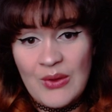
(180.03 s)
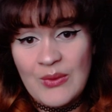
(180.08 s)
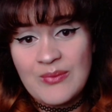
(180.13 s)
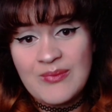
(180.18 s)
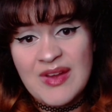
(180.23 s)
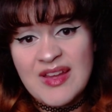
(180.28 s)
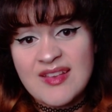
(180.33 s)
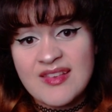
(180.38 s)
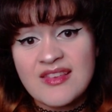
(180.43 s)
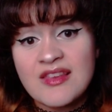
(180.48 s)

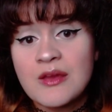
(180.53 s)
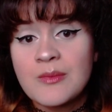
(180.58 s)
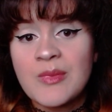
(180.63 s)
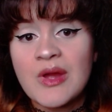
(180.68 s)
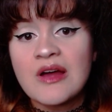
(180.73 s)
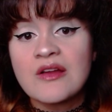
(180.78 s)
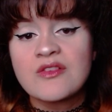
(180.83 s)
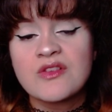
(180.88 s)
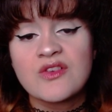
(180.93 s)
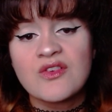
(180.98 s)
my Sim
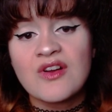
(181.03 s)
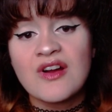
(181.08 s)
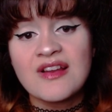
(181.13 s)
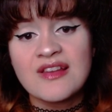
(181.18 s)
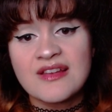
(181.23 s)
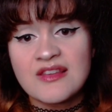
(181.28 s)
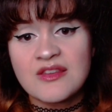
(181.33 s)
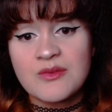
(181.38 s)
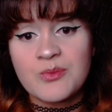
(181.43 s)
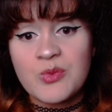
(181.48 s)
has
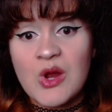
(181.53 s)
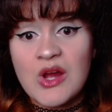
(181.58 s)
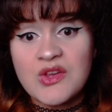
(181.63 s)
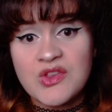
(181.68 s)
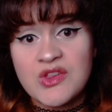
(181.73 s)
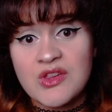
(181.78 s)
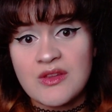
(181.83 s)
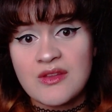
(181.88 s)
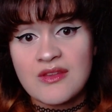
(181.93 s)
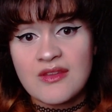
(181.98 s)
chronic
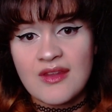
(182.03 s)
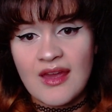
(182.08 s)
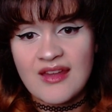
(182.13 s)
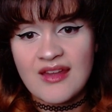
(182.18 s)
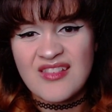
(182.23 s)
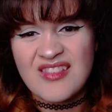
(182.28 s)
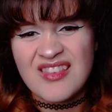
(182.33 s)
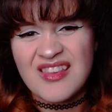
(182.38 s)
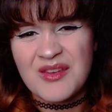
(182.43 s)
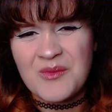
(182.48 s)
depression.
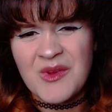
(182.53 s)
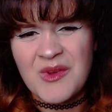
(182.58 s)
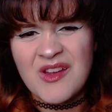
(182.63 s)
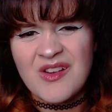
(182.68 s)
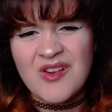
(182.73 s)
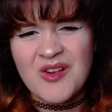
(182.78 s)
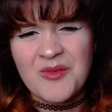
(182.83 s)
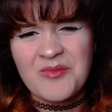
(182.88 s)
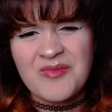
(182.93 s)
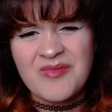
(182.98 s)
I just hit
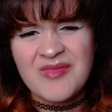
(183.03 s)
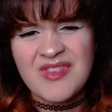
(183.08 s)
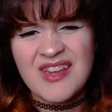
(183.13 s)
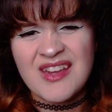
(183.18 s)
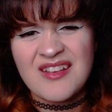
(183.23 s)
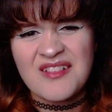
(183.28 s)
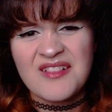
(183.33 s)
my arm, kind of